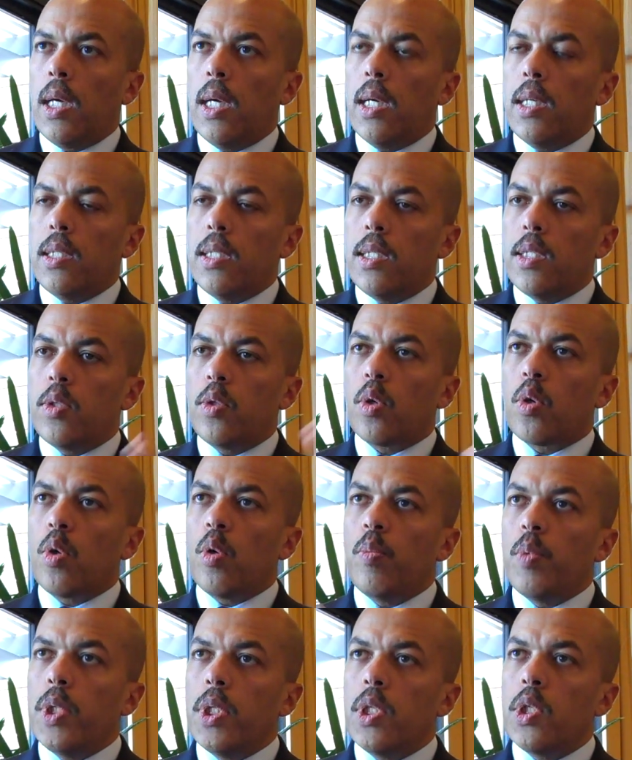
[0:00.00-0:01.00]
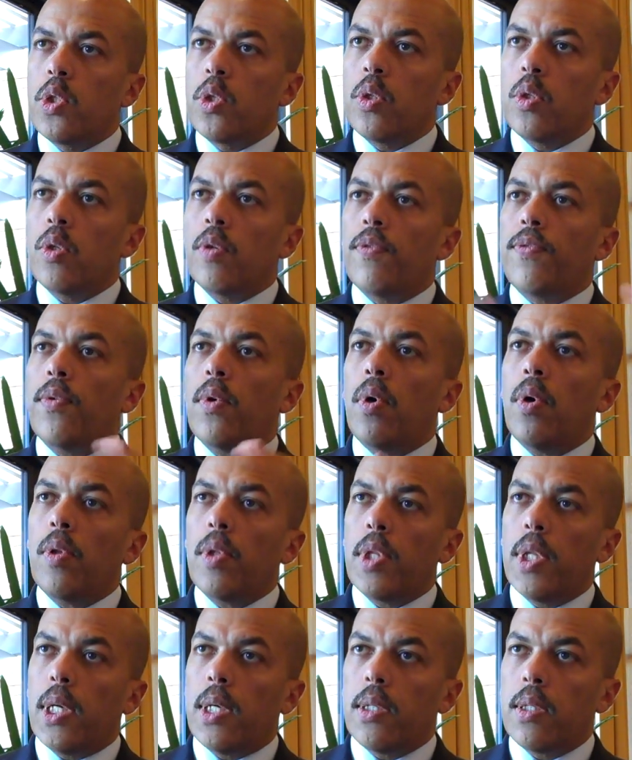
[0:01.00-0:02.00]
And it's the combination of all
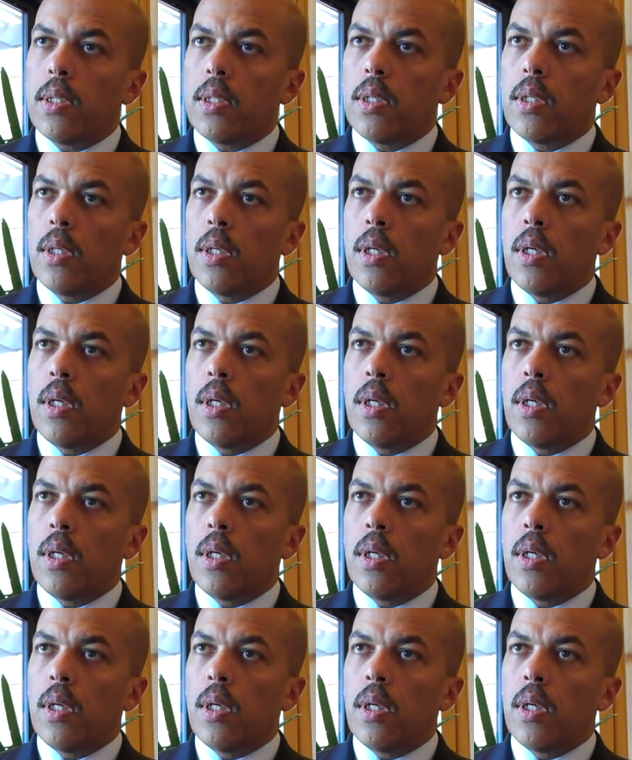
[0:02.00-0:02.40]
that